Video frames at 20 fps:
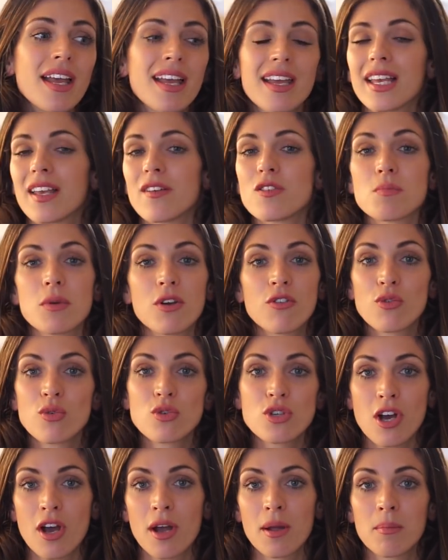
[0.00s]
It gives me a
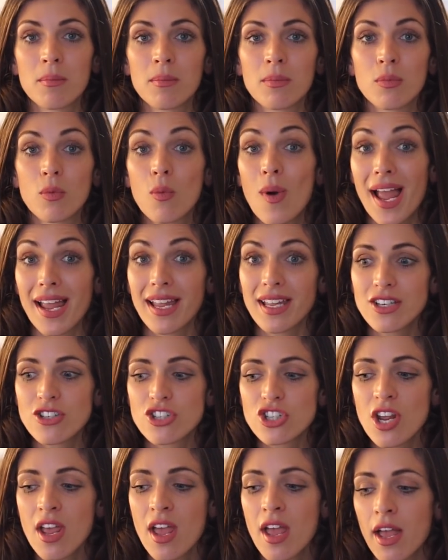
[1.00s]
full-time
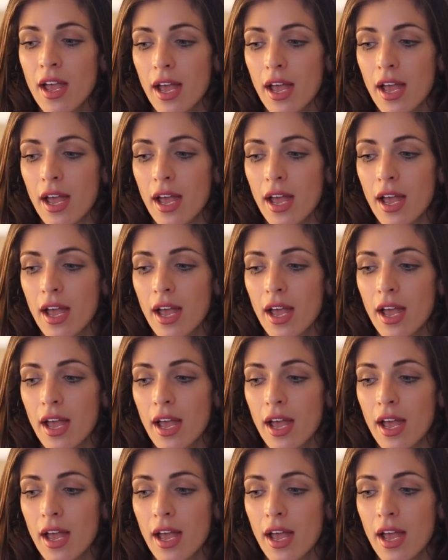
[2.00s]
wage.